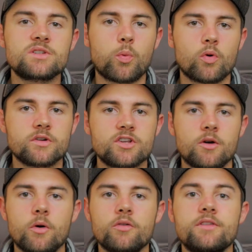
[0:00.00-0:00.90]
sports are
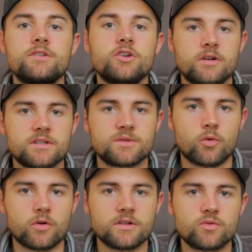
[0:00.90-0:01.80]
both endurance
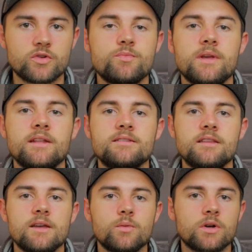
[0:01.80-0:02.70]
sports, which means
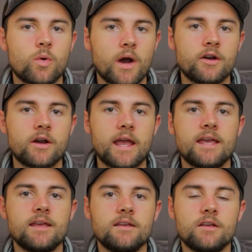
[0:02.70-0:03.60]
that they require
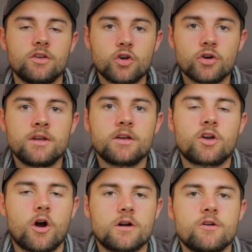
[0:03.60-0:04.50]
a good
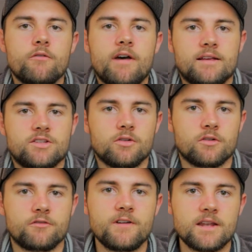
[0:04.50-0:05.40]

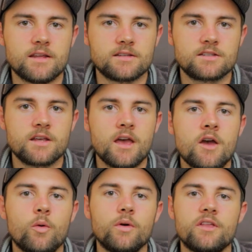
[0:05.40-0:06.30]
cardiovascular fitness
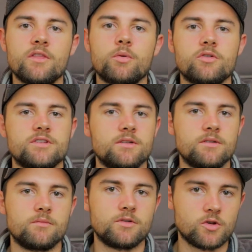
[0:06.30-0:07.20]
within the
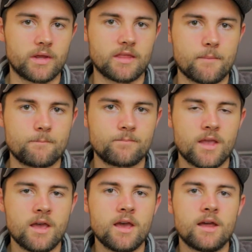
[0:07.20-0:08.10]
person doing them.
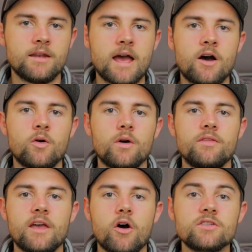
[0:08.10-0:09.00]
Now,
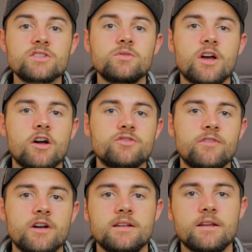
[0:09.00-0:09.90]
they also touch
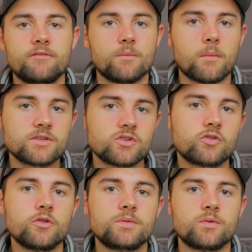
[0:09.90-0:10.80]
very different muscle
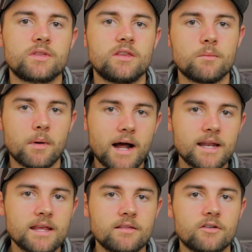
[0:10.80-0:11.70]
groups within the
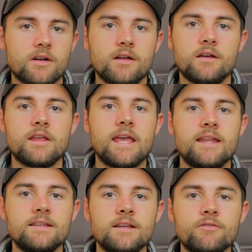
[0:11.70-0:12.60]
body. They're going to
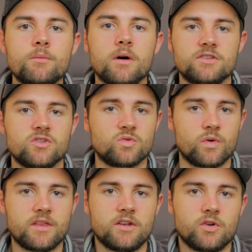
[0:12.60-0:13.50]
hit different muscles
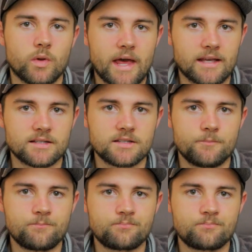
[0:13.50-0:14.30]
within your legs.